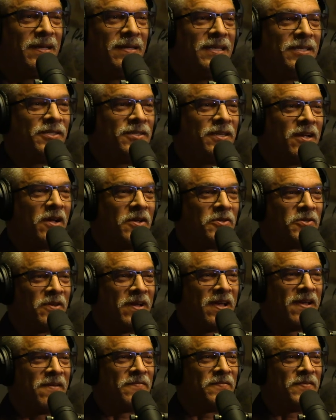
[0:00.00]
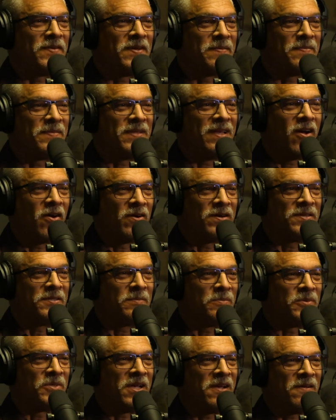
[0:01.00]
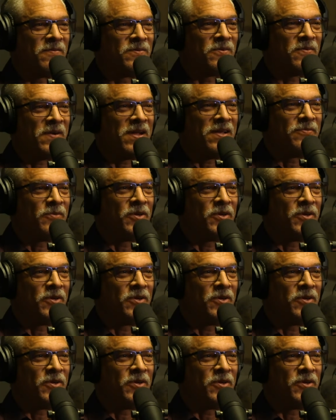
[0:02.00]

And did she also have the artists themselves around?